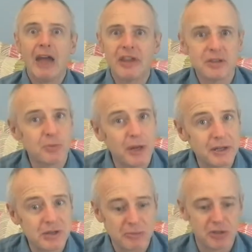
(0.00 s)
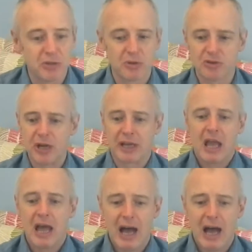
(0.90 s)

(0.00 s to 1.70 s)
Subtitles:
And that swirling seemed to do the trick.